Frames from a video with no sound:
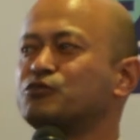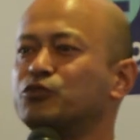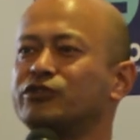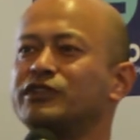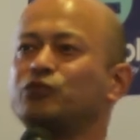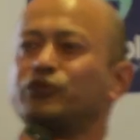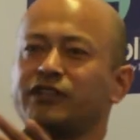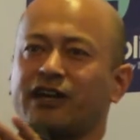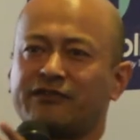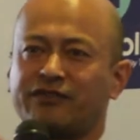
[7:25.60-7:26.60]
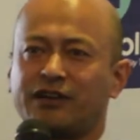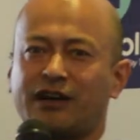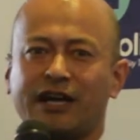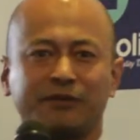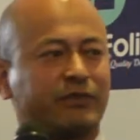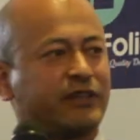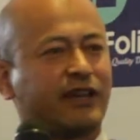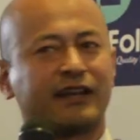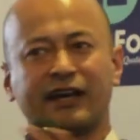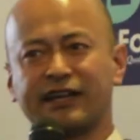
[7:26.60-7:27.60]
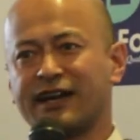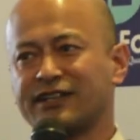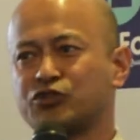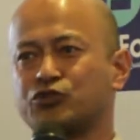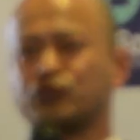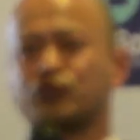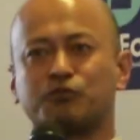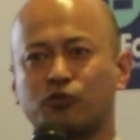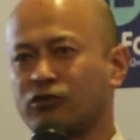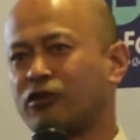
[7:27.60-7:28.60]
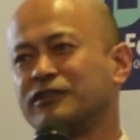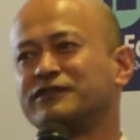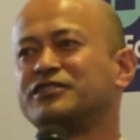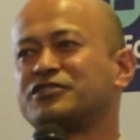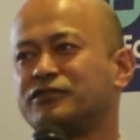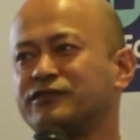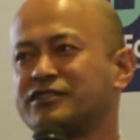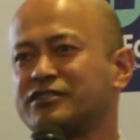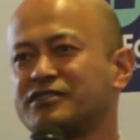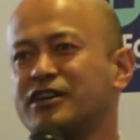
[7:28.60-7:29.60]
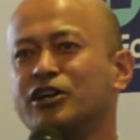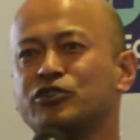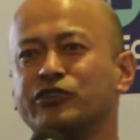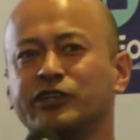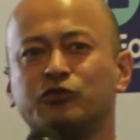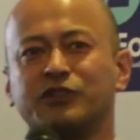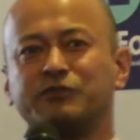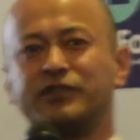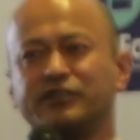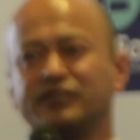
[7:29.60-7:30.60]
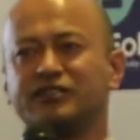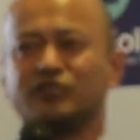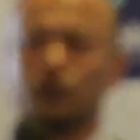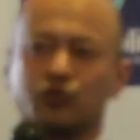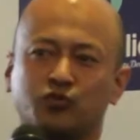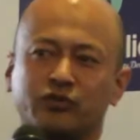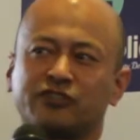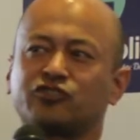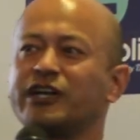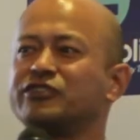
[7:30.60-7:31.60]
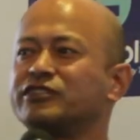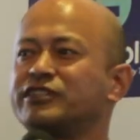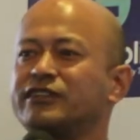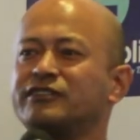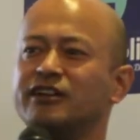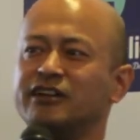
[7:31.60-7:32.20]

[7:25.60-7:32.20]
smoothly, we have iPay and iAds to support all of these services. So we are trying to get